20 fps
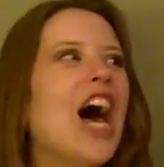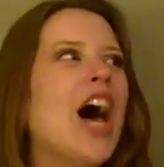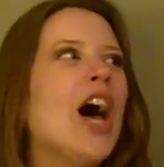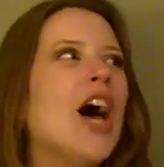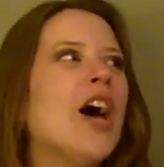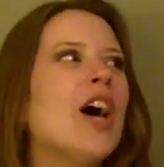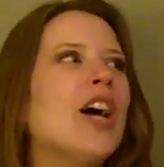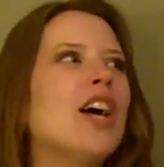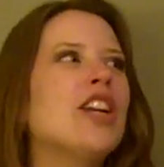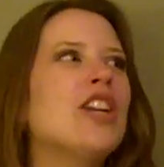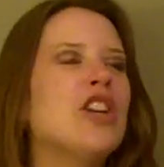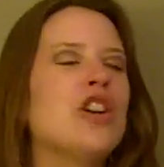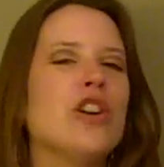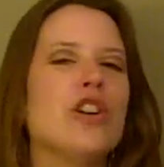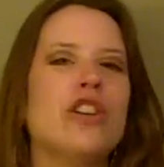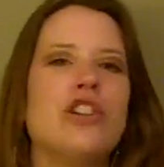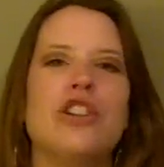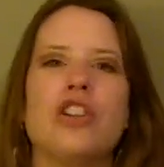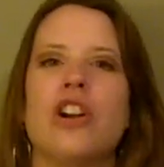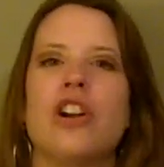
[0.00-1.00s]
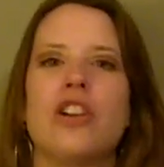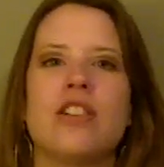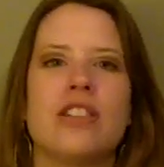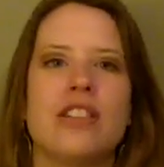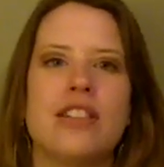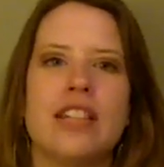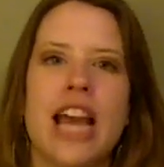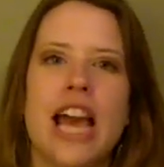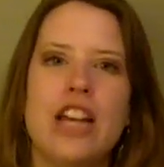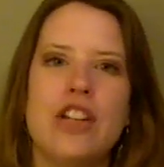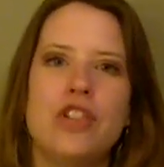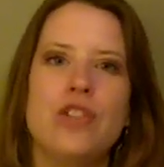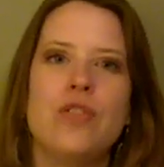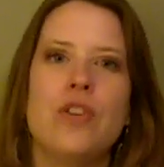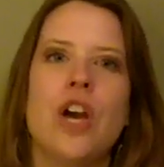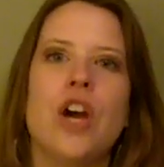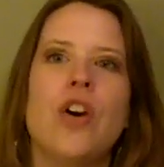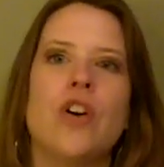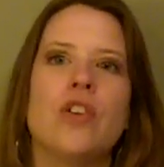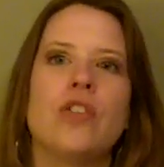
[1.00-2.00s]
Nerd shirts, as you
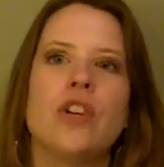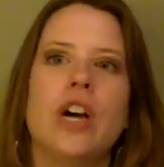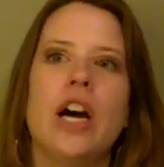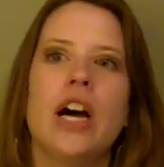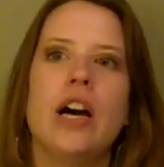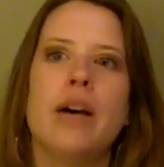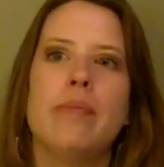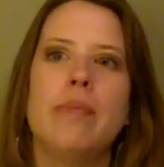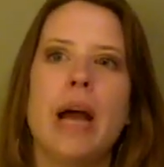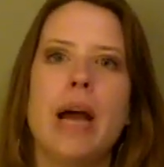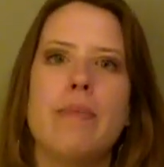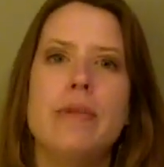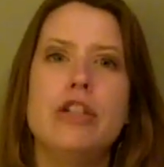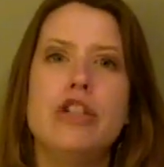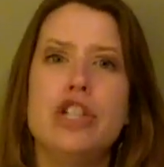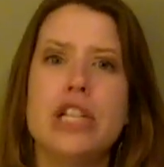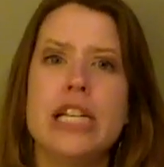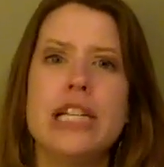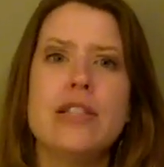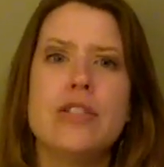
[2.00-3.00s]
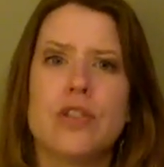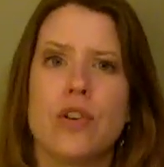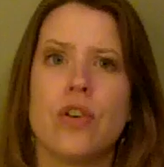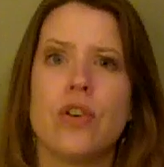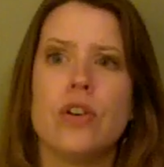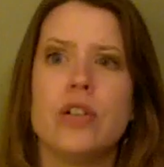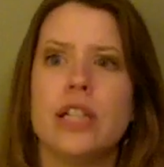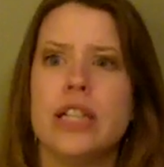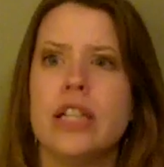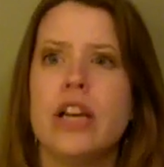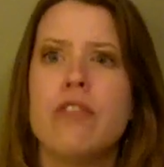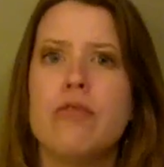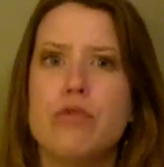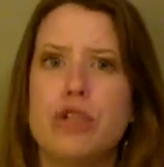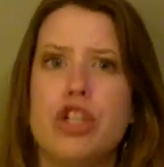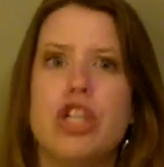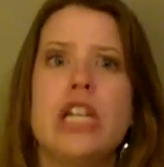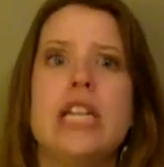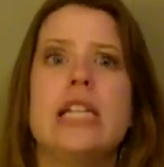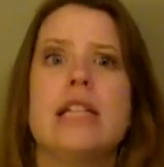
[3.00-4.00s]
know. I'm a jeans girl. I love
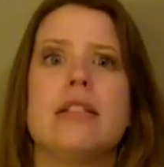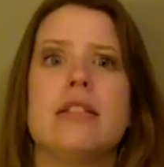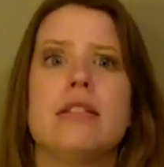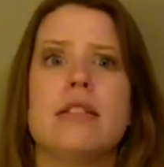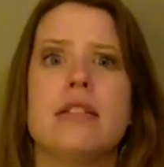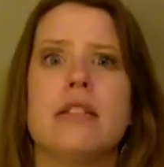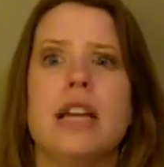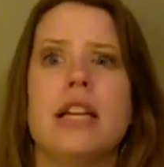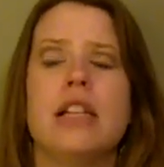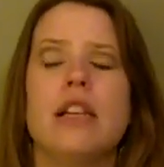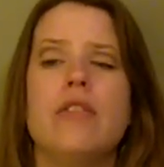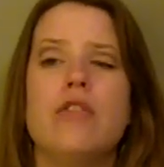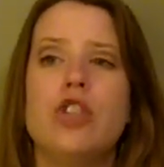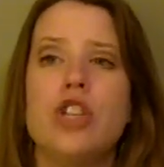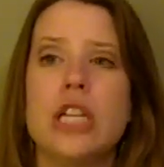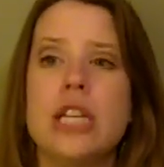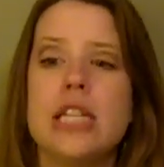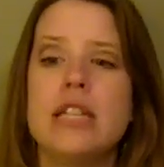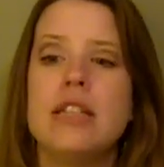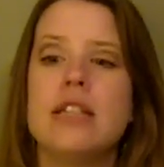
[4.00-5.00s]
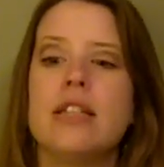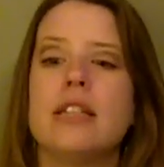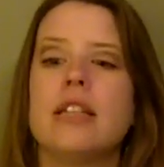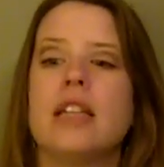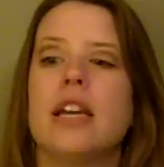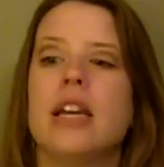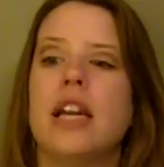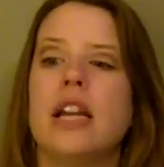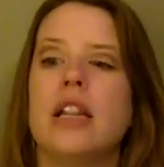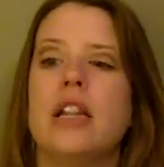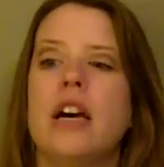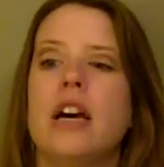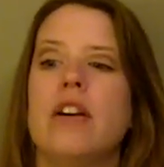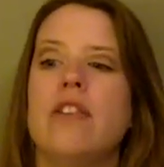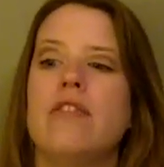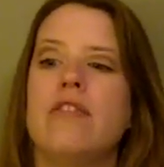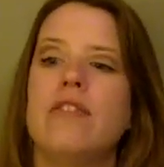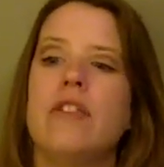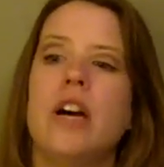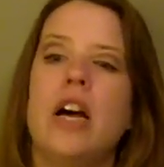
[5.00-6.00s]
jeans. And I
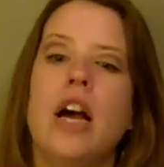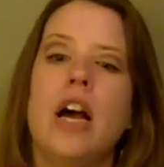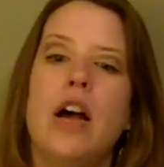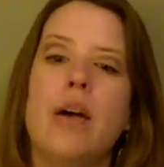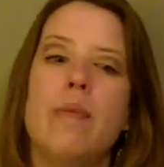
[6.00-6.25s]
love